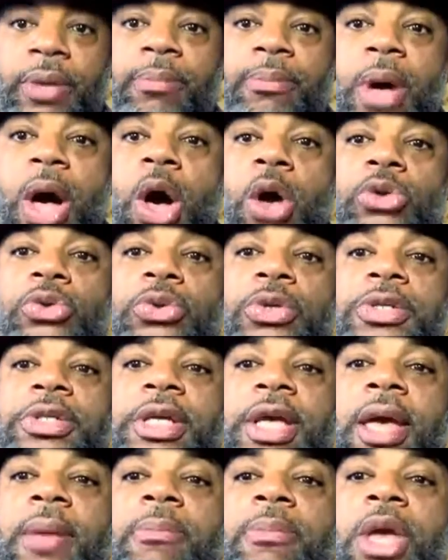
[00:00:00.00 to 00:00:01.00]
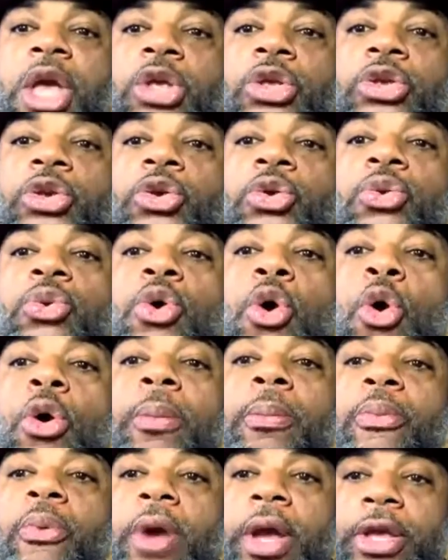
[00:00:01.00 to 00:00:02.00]
Boundaries can make you
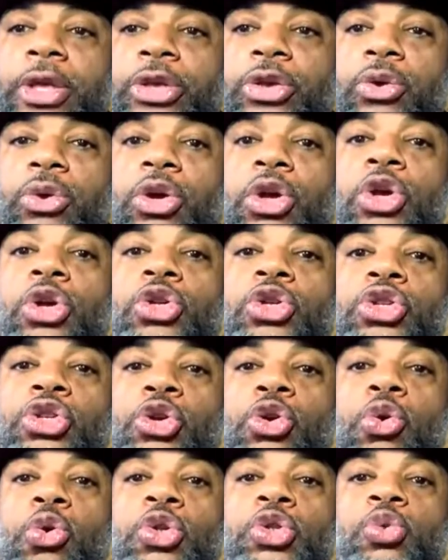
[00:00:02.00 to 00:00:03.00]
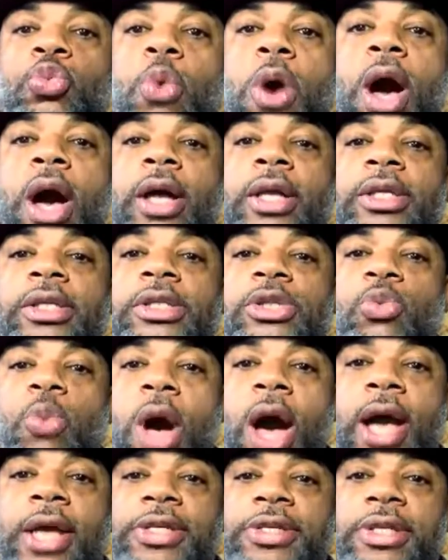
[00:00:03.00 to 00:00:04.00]
or break you. Choose
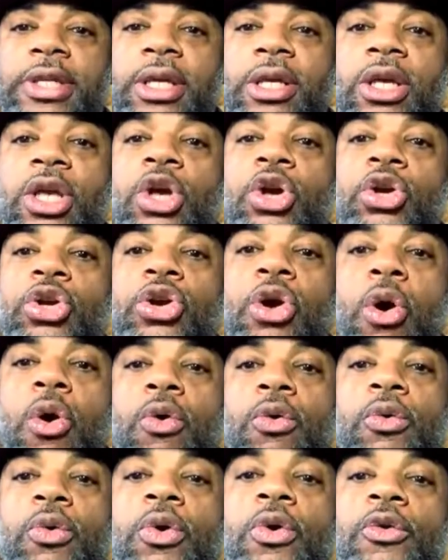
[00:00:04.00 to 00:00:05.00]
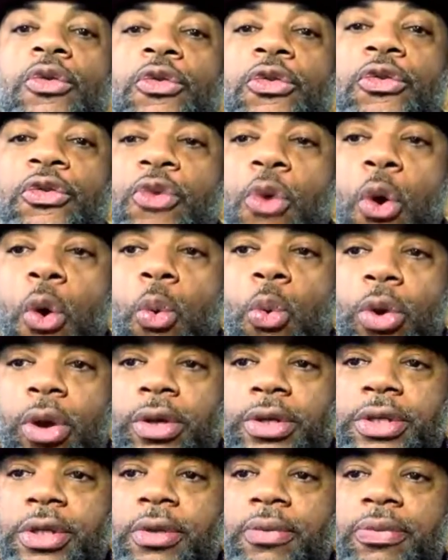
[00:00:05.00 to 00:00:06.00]
wisely. Go
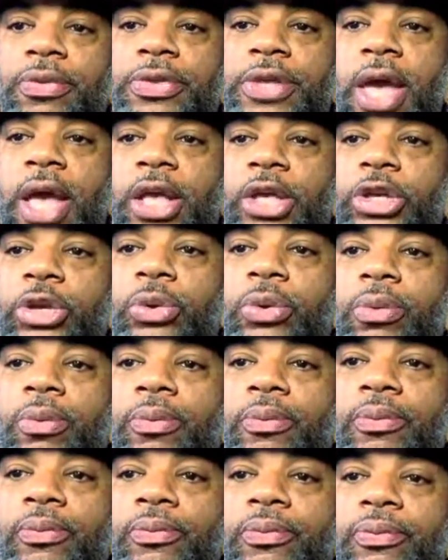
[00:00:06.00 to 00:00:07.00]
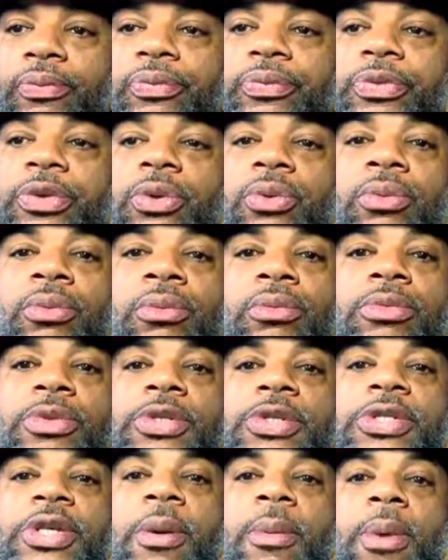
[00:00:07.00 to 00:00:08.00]
forward. Thank you.
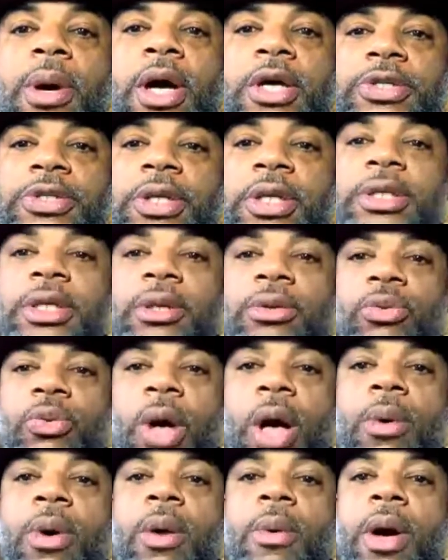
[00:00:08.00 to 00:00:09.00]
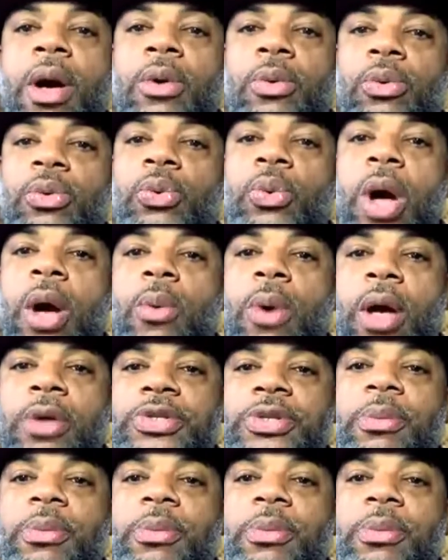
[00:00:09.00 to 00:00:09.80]
Some of us need to, wow.